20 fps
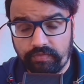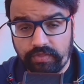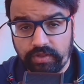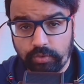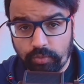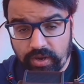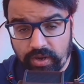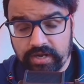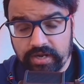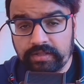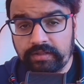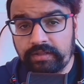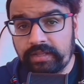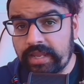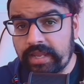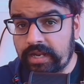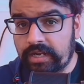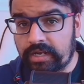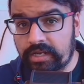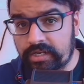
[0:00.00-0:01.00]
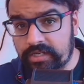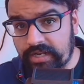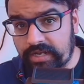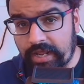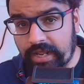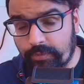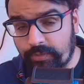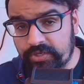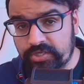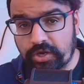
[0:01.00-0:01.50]
words in the English
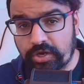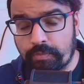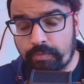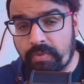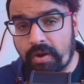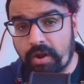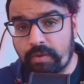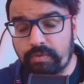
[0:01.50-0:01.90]
language apart